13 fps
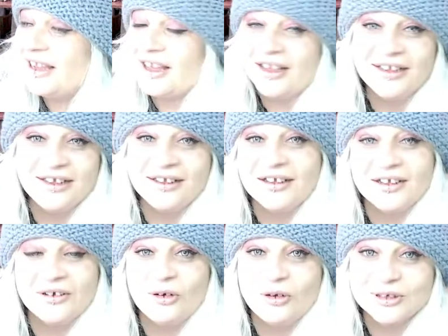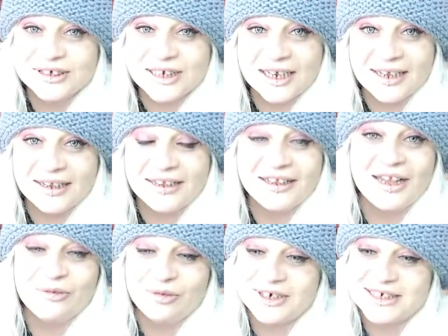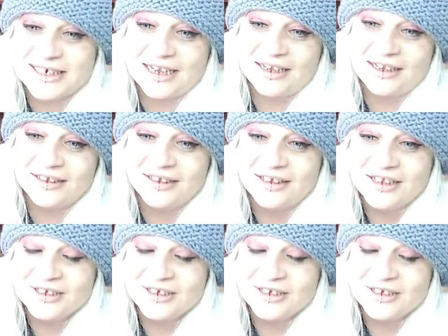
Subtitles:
are here all day, every day.